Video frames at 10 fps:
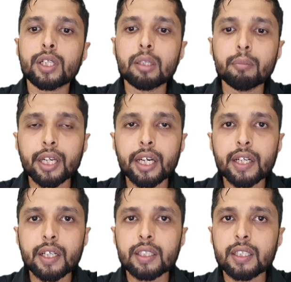
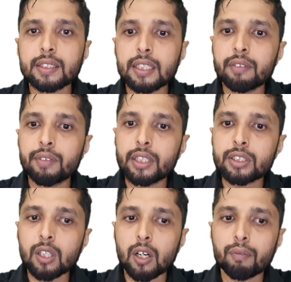terminate the
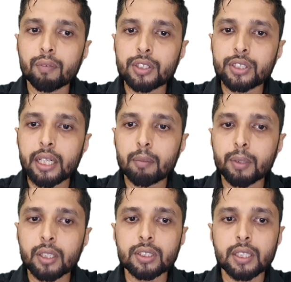service of
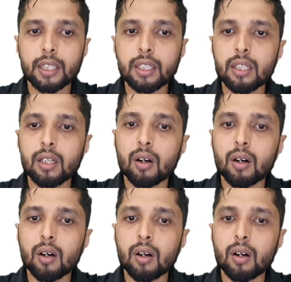chairperson